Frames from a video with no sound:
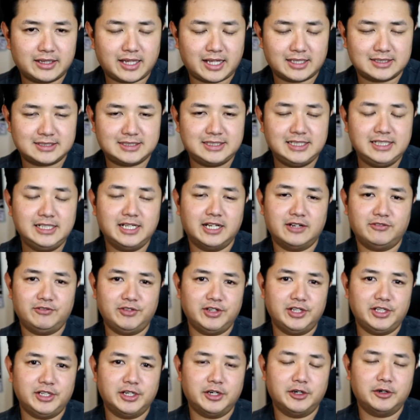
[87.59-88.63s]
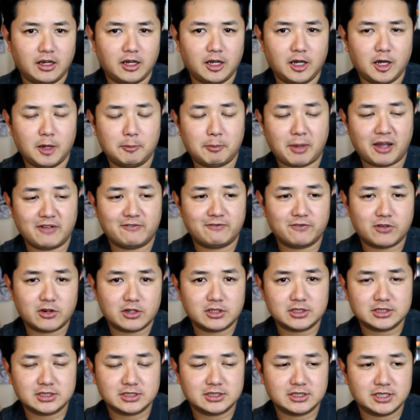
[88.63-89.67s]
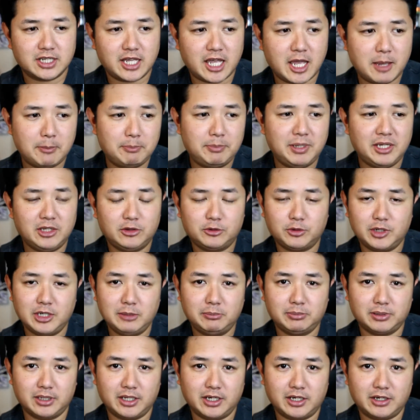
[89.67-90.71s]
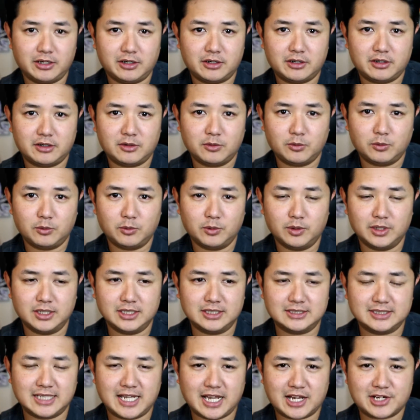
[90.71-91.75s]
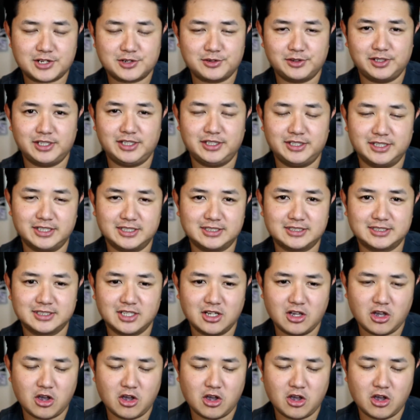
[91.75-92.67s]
that CNET video, my first MP3 player was actually this